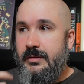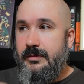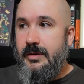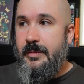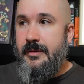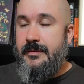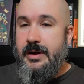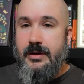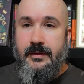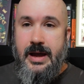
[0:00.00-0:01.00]
from the
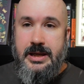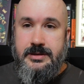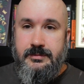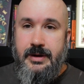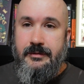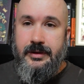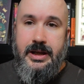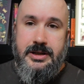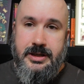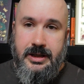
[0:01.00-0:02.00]
very last
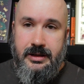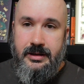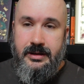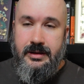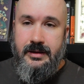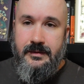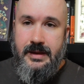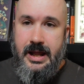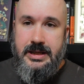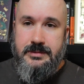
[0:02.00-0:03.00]
revelation
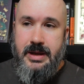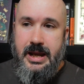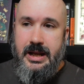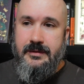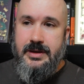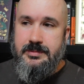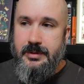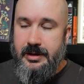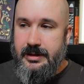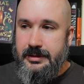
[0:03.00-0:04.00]
that is made in this
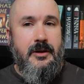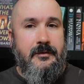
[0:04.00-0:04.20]
book.